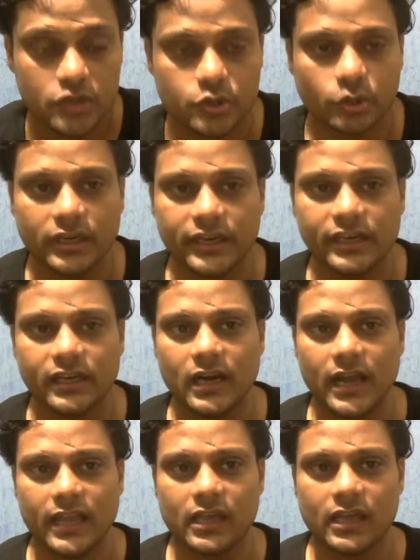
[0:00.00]
So treat it
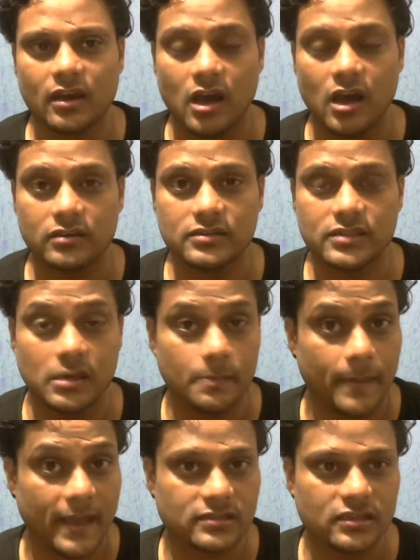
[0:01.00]
like an unseen
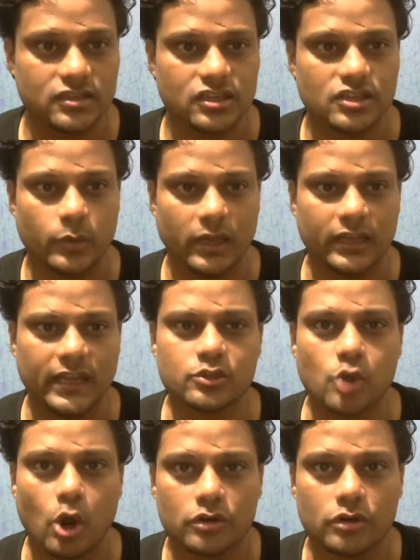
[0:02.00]
passage as well. That's
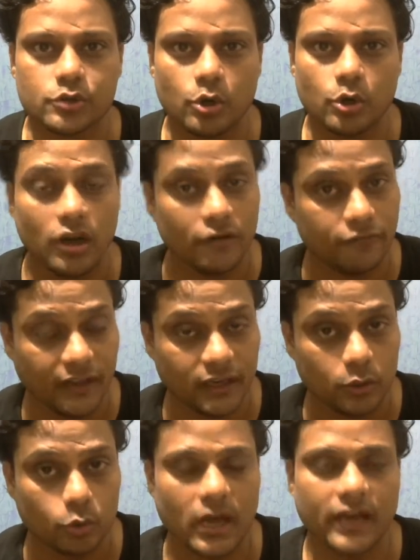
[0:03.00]
also a
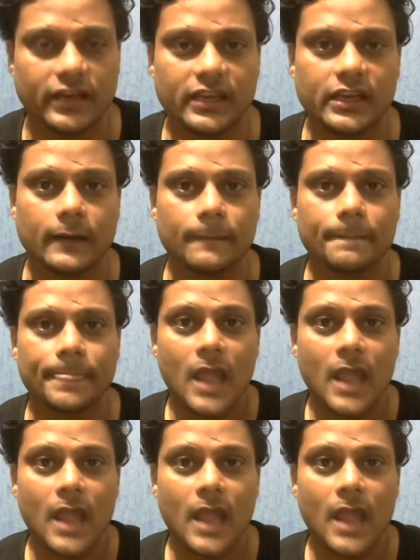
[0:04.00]
very good idea.